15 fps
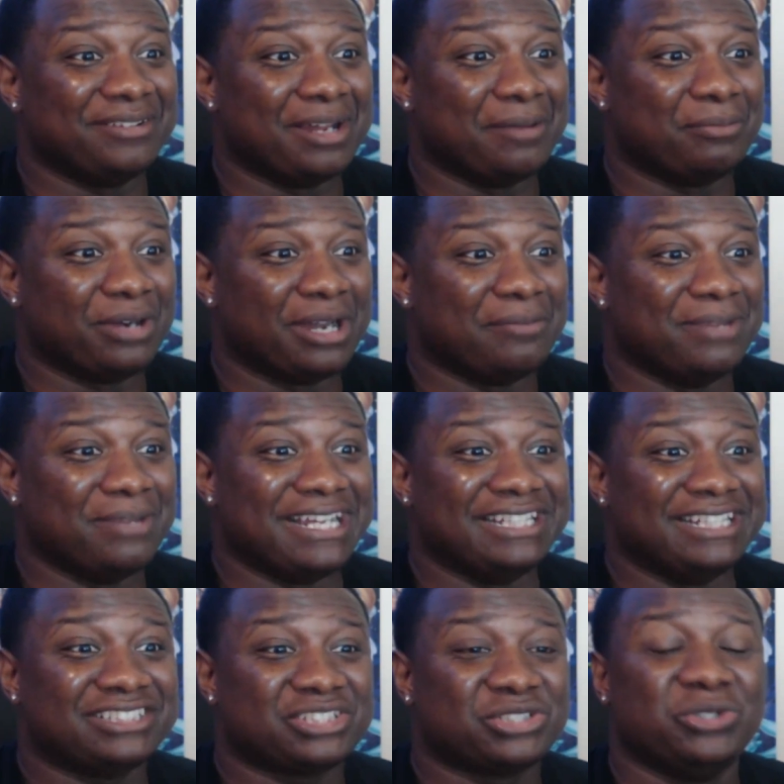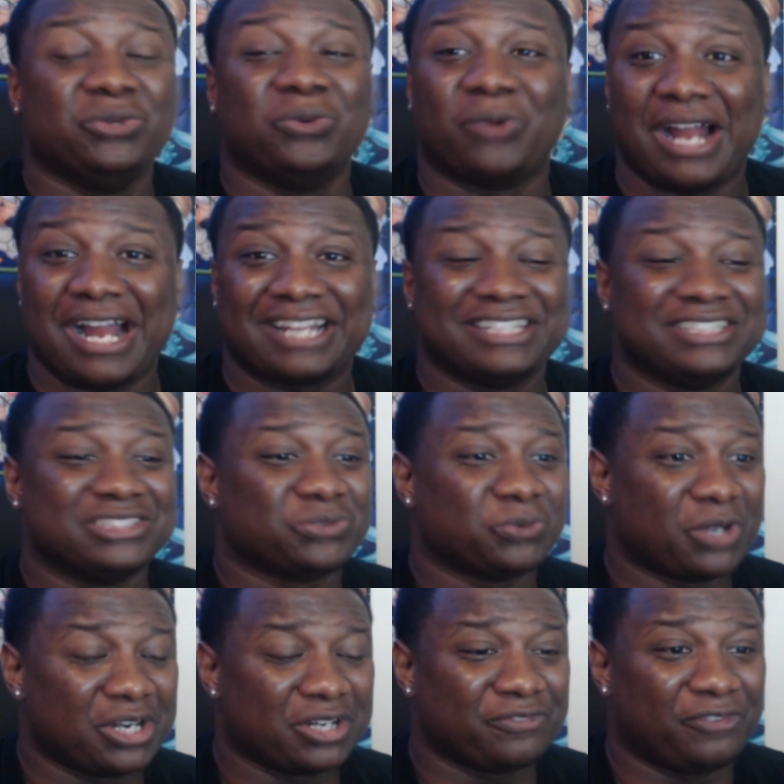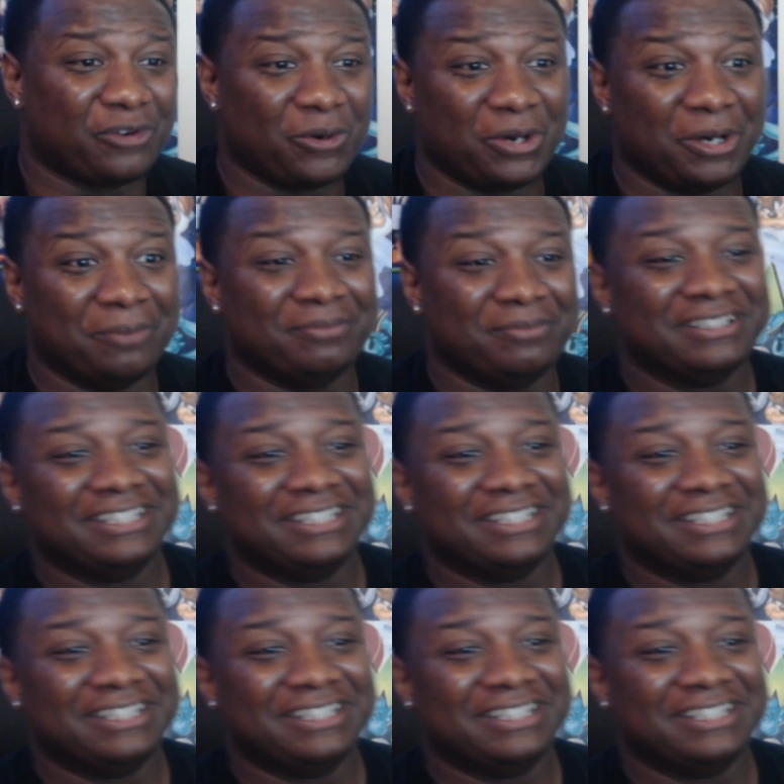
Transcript: that boy made two rockets work for him.